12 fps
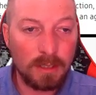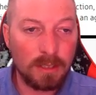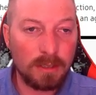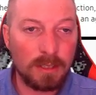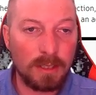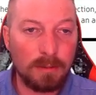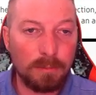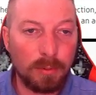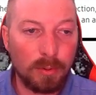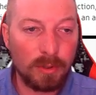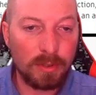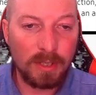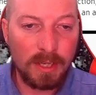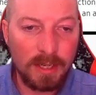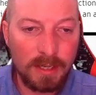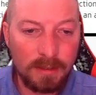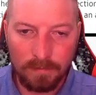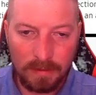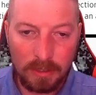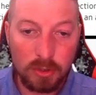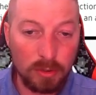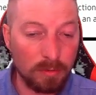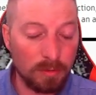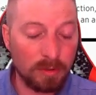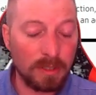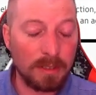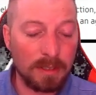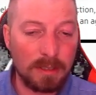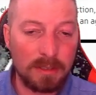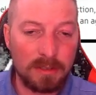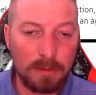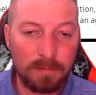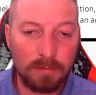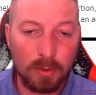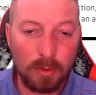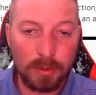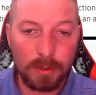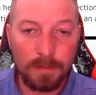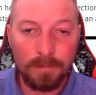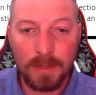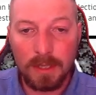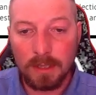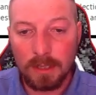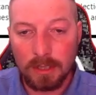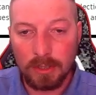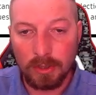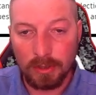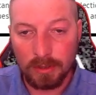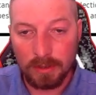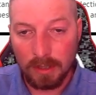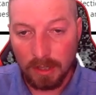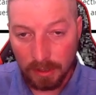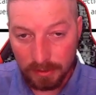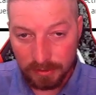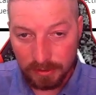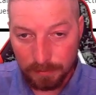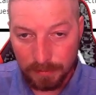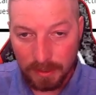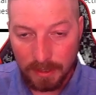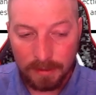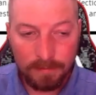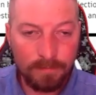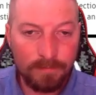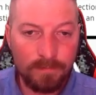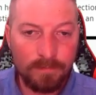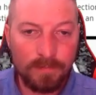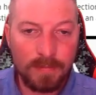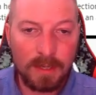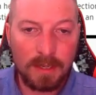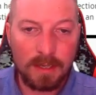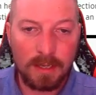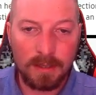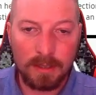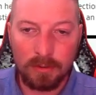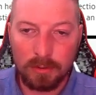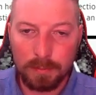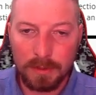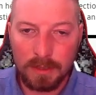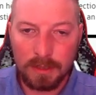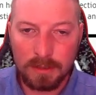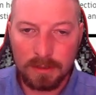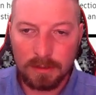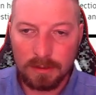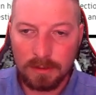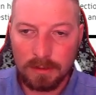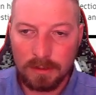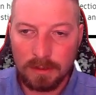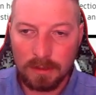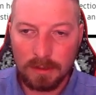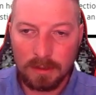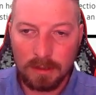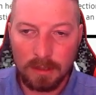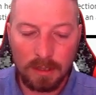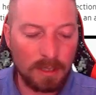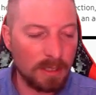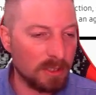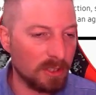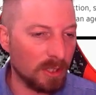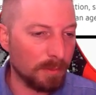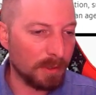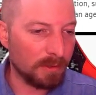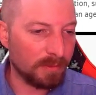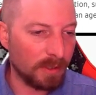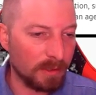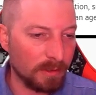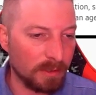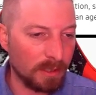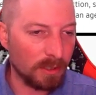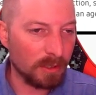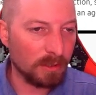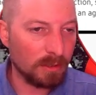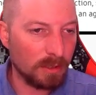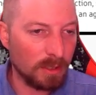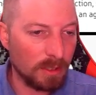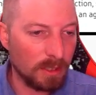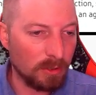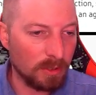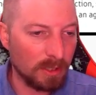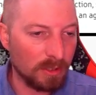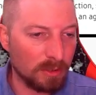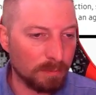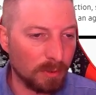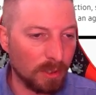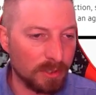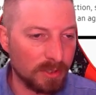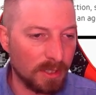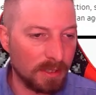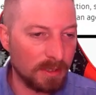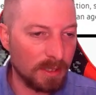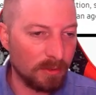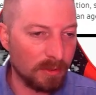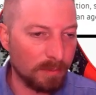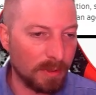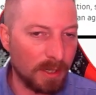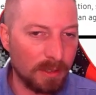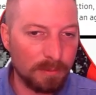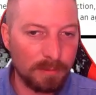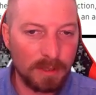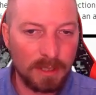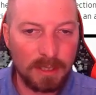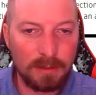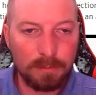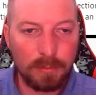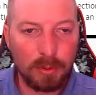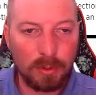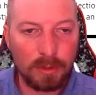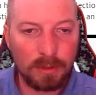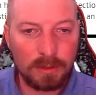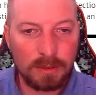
To import that, they should send it in a zip folder. You're going to unzip that, and then there'll be this HTML file in here. You can hit this plus sign down in the bottom, import.